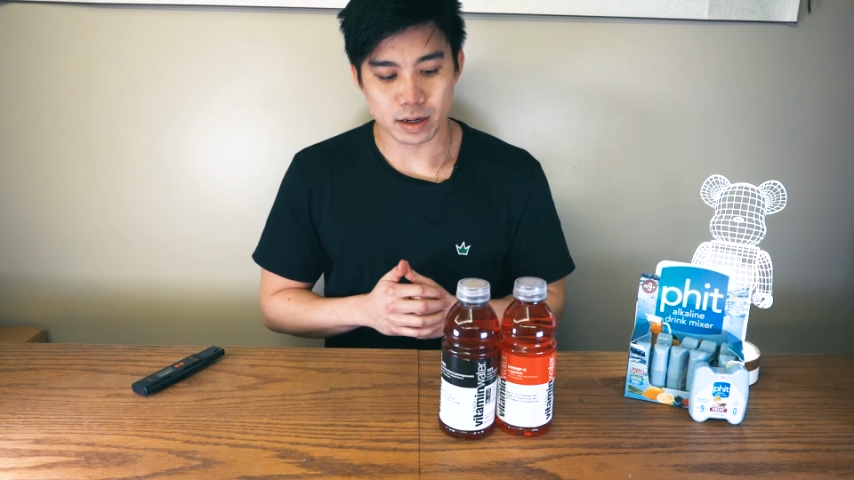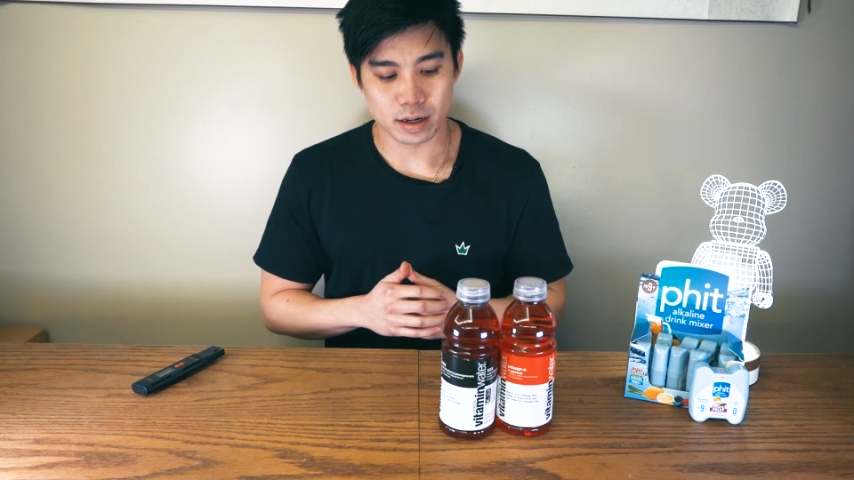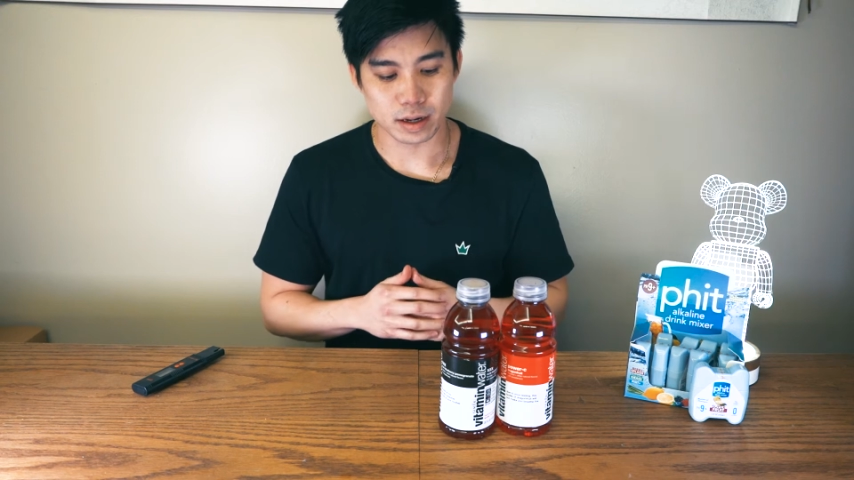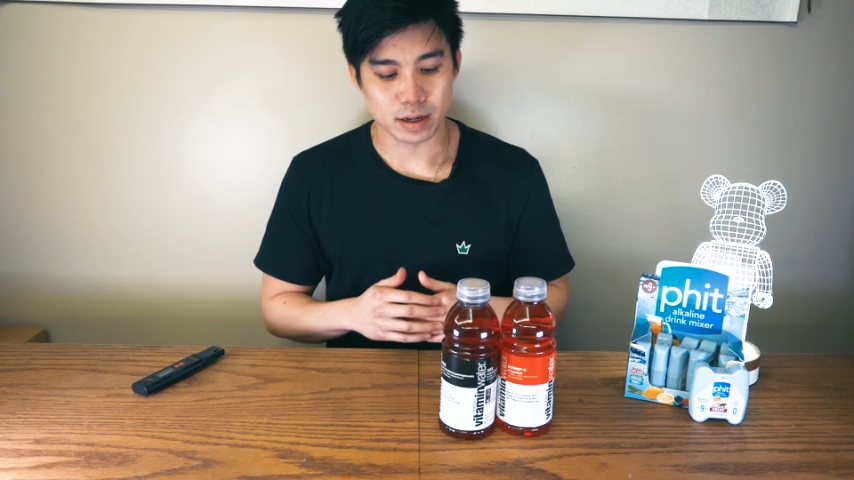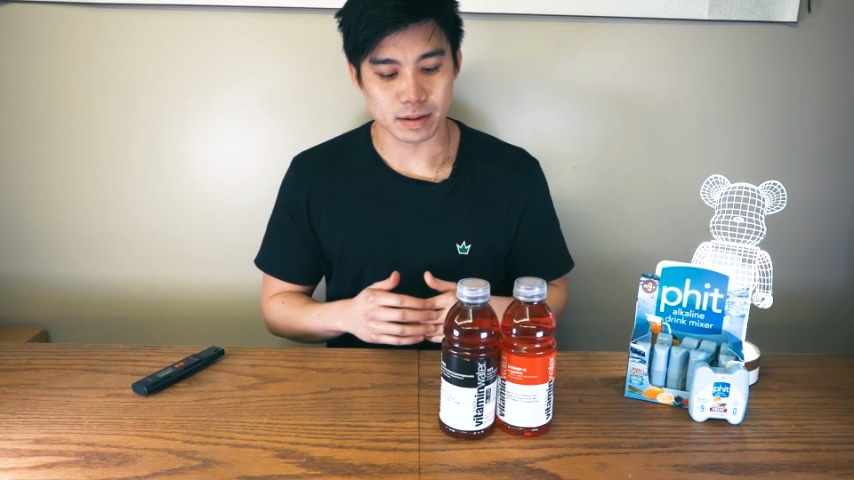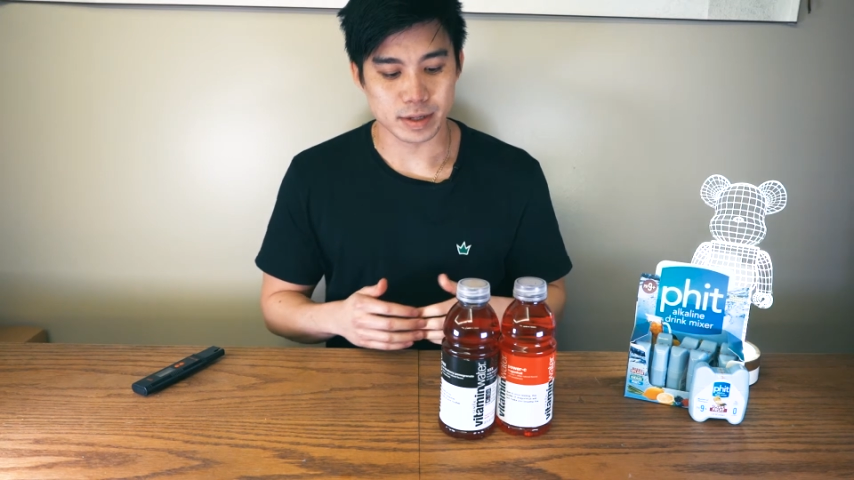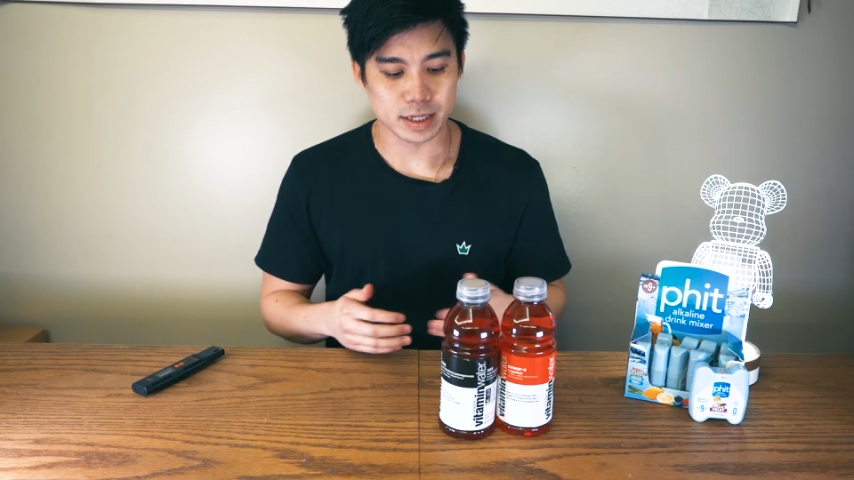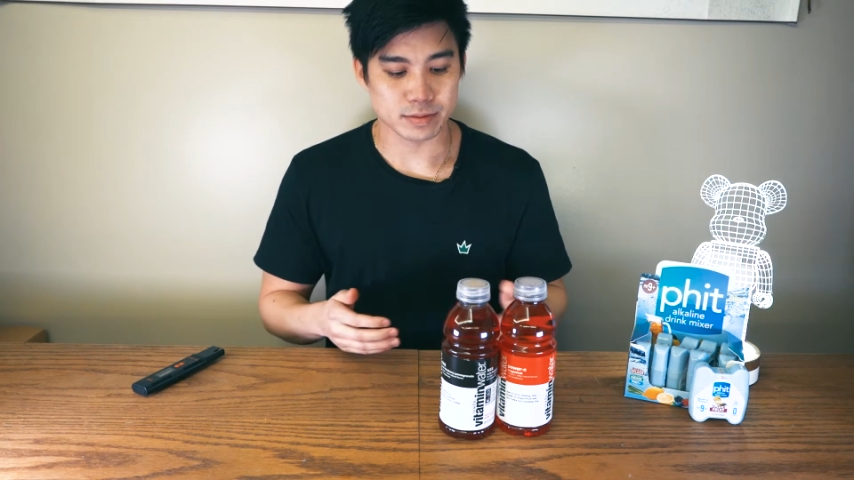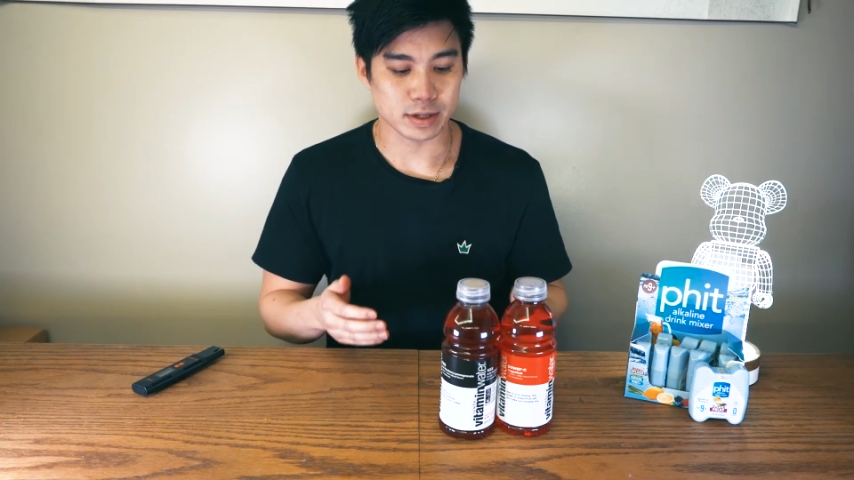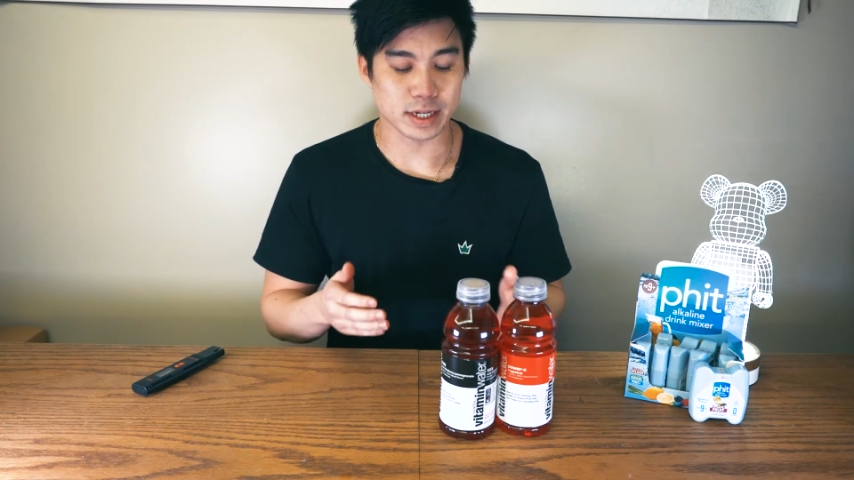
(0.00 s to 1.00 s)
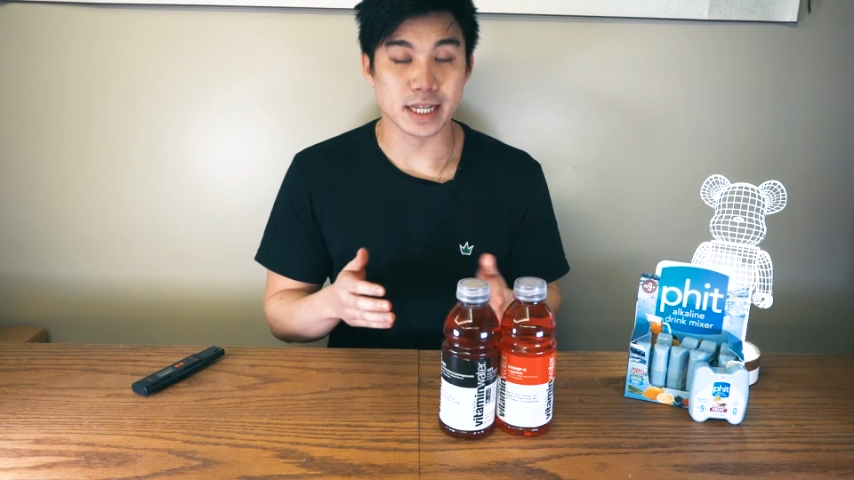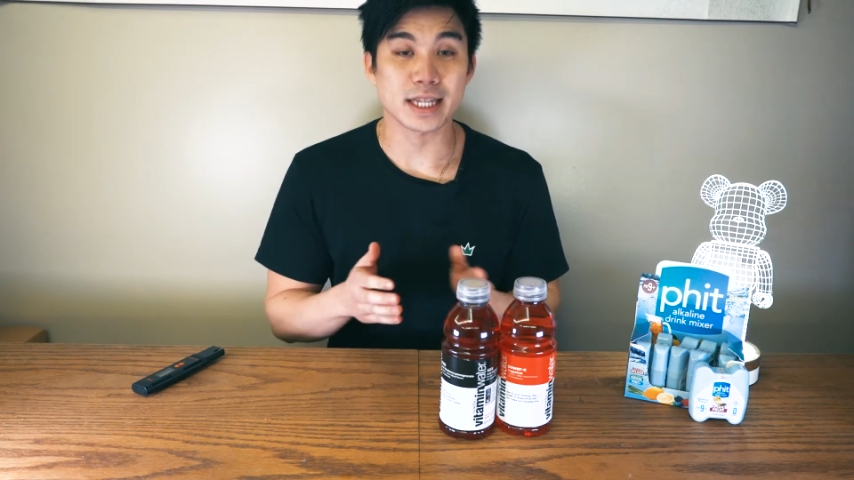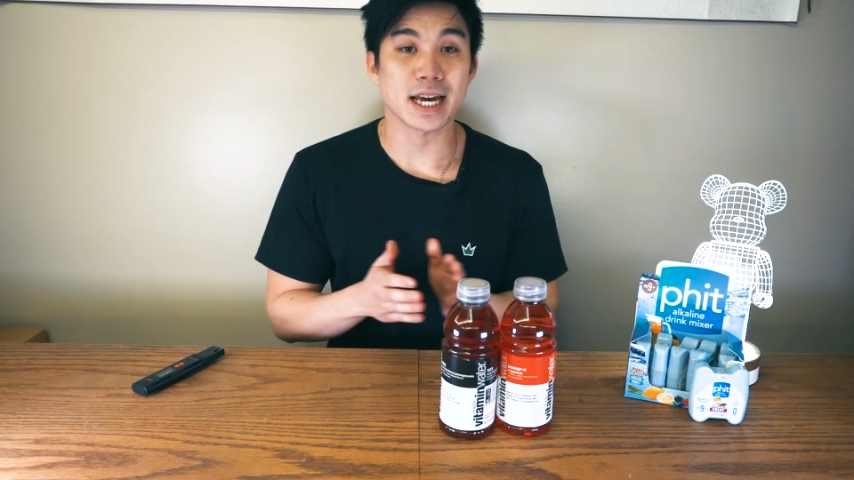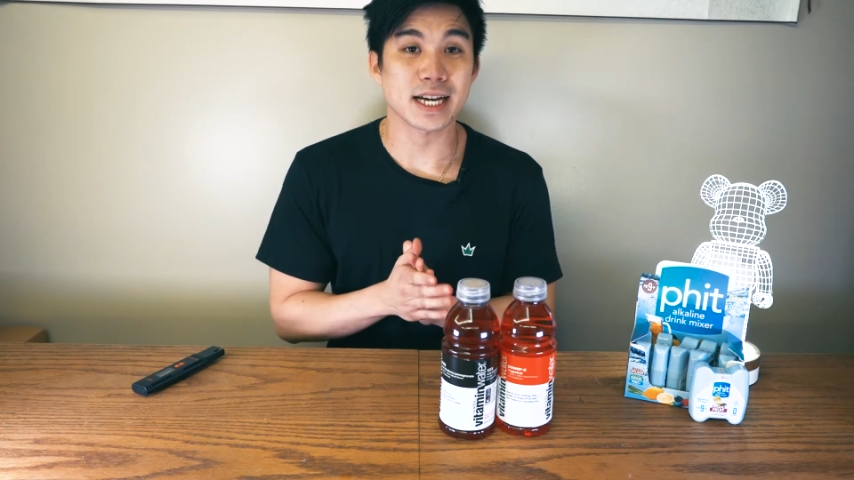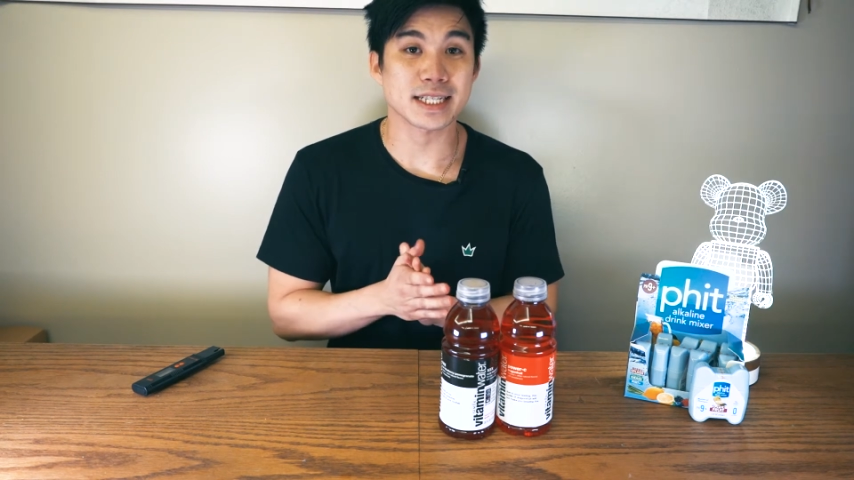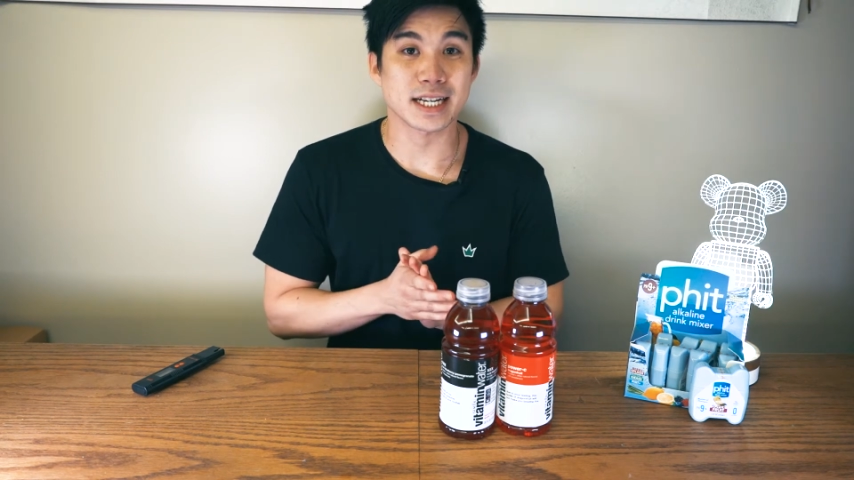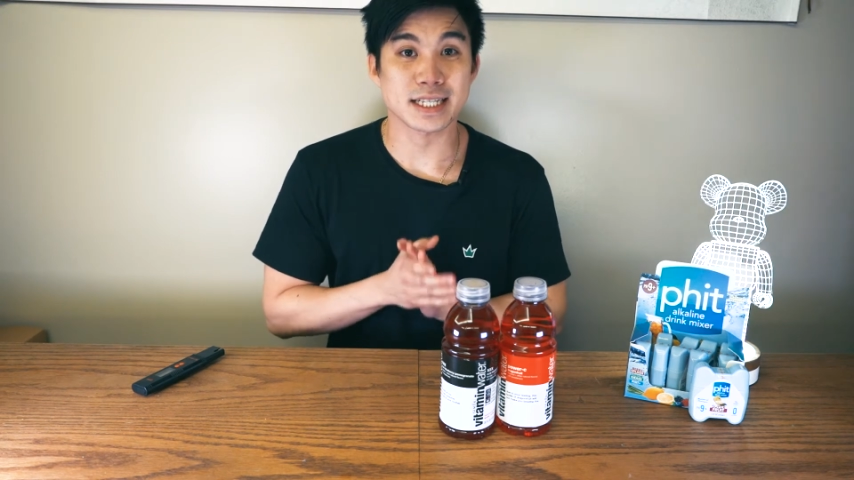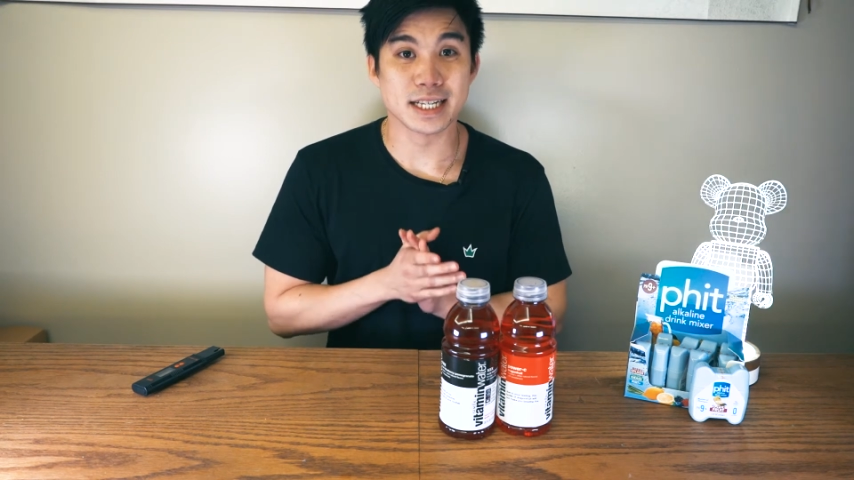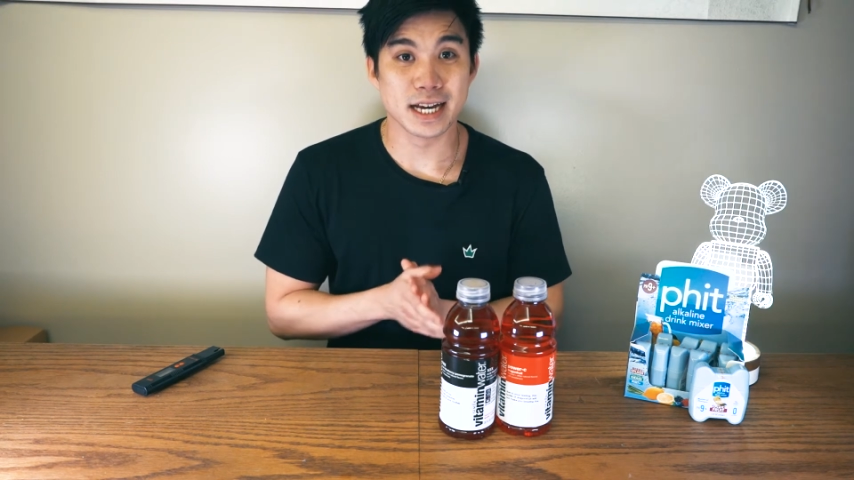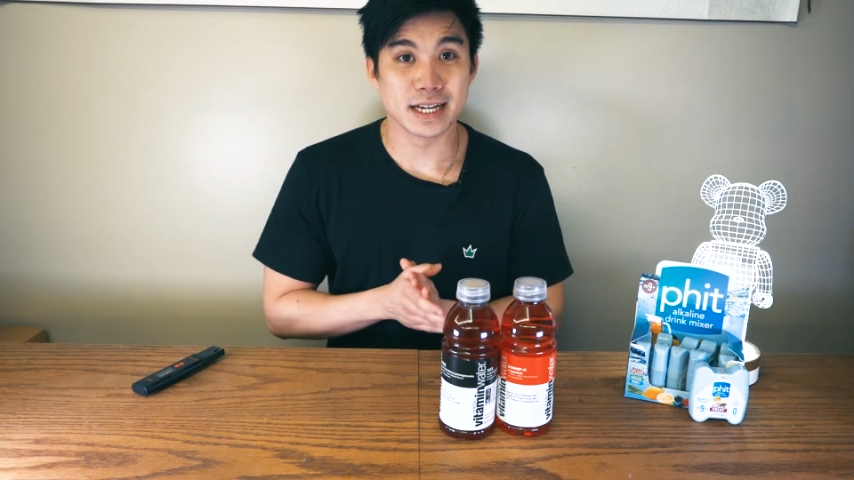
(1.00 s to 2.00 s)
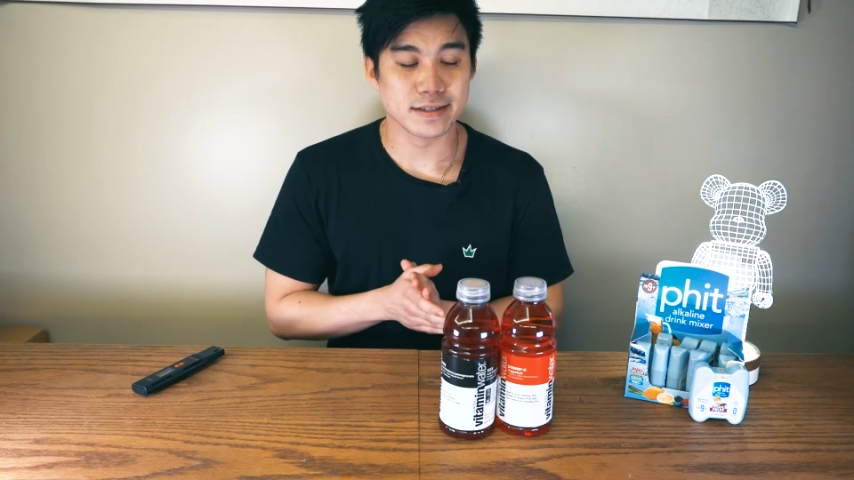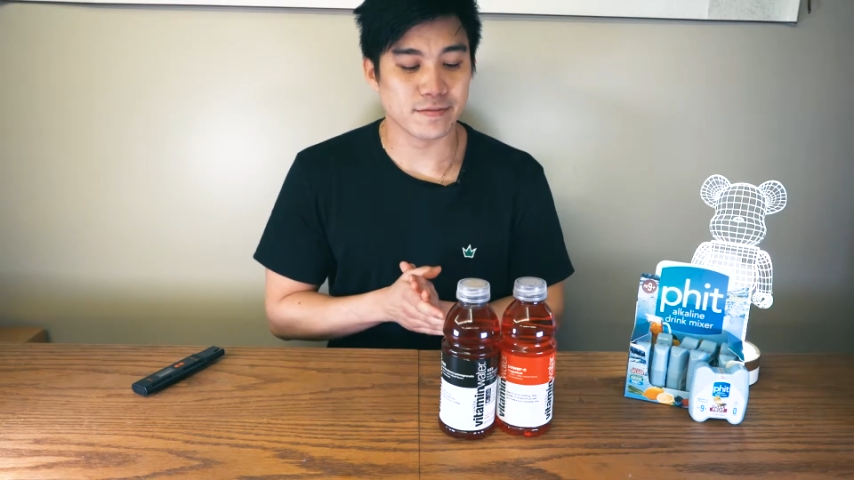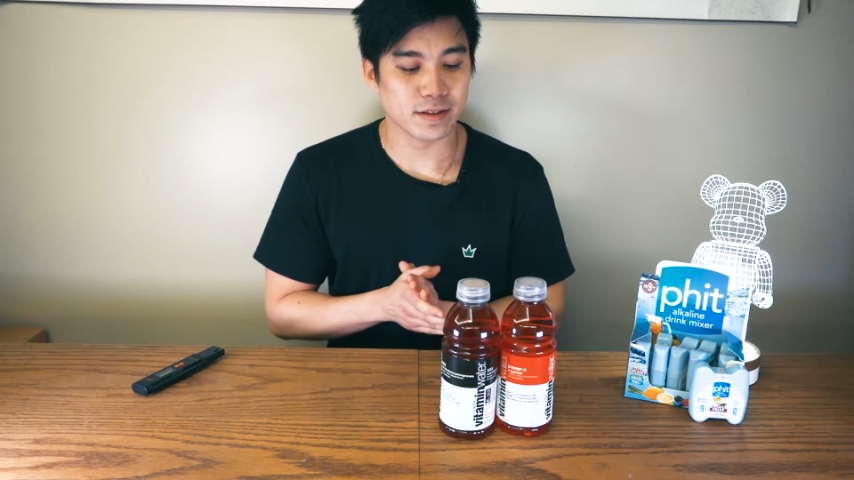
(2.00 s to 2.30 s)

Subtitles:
because we're looking at the XXX